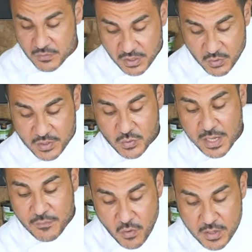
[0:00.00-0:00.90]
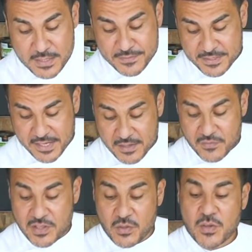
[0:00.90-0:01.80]
We are going to have olives there.
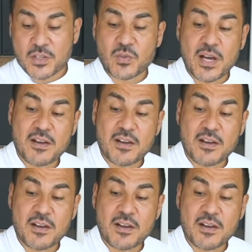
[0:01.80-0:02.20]
We are going to